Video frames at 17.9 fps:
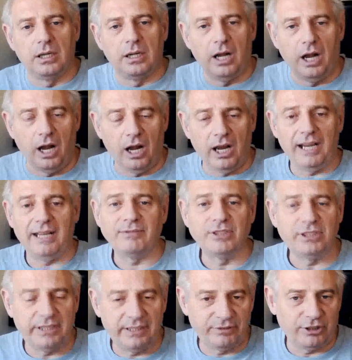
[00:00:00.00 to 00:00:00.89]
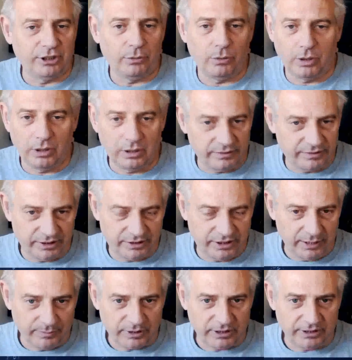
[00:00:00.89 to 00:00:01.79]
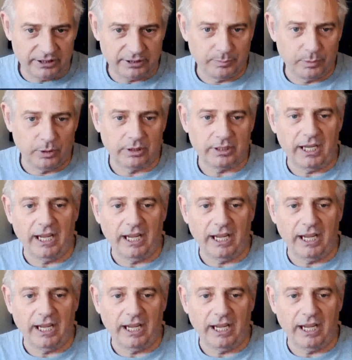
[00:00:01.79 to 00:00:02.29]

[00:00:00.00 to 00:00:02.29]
I haven't given you all of the tips in this book,